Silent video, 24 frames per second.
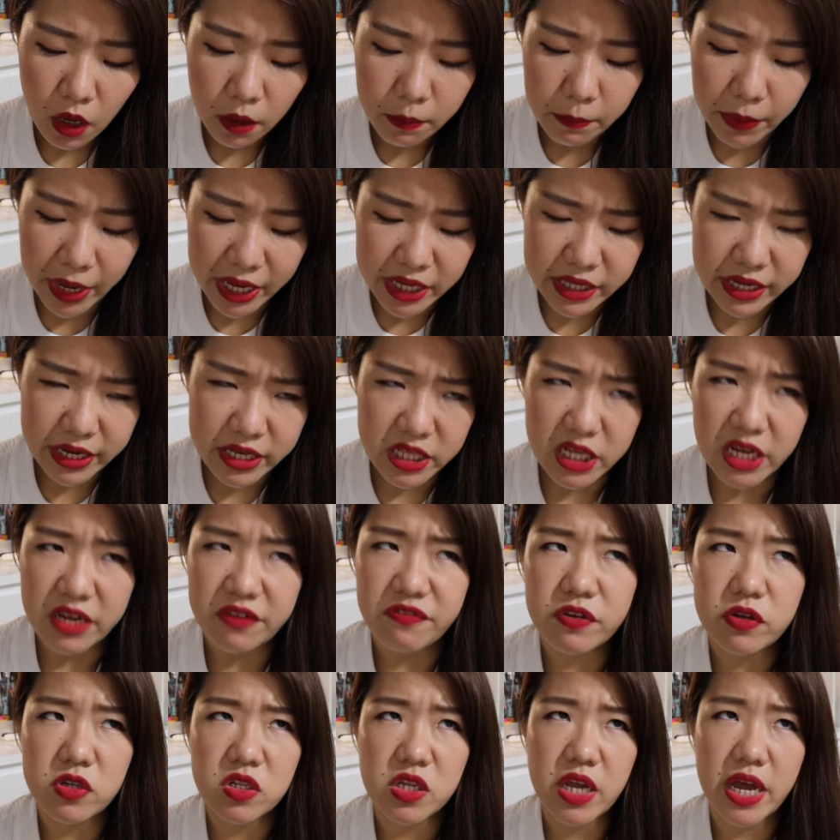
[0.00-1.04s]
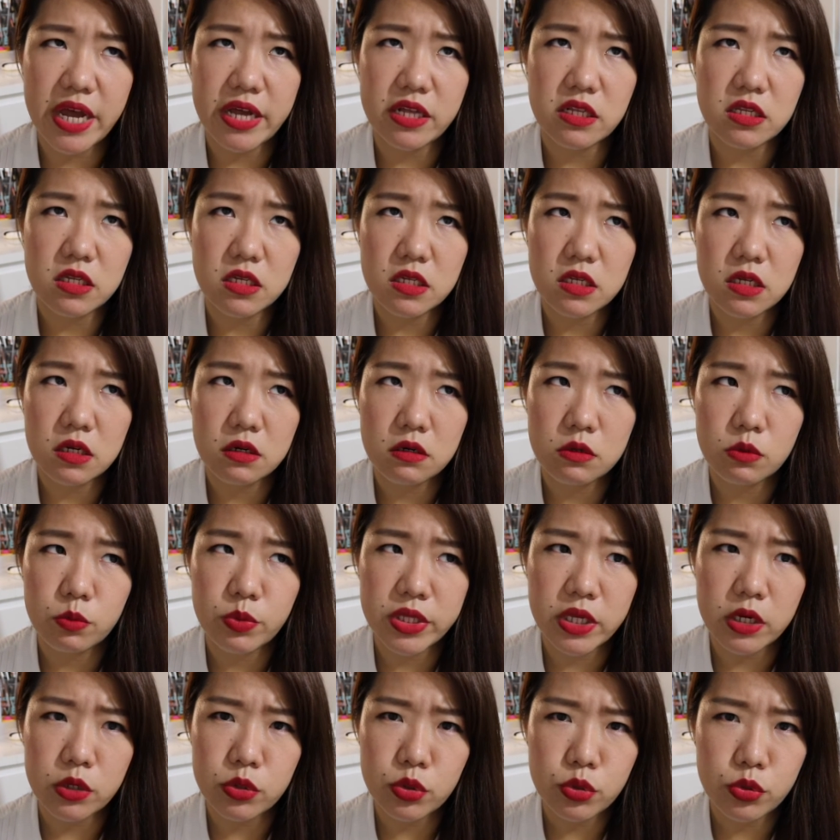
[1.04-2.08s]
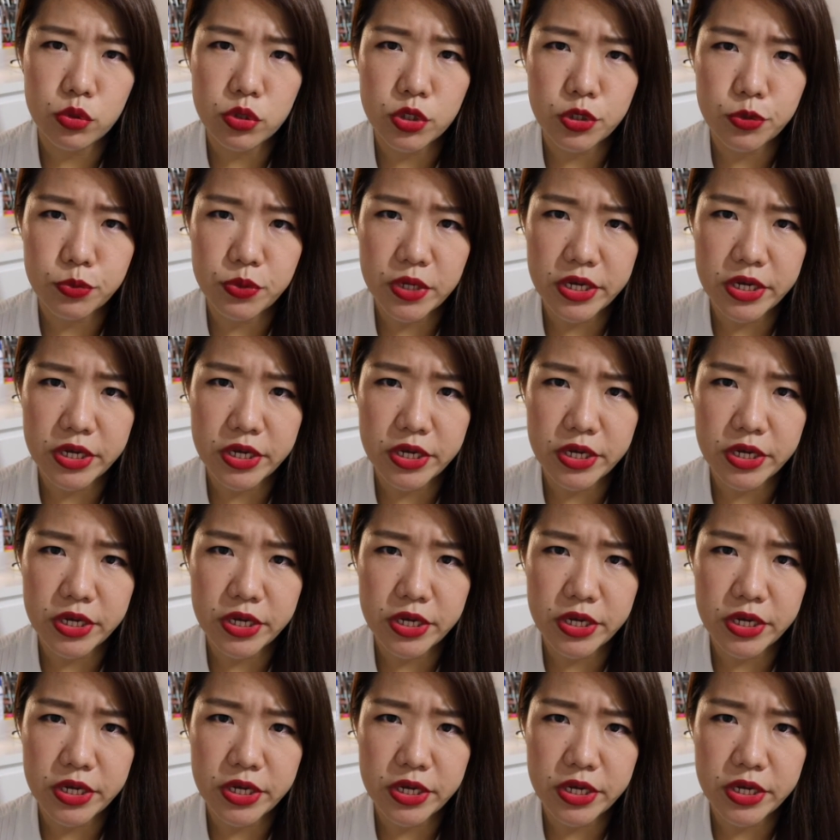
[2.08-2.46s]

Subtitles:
back then I feel that without YouTube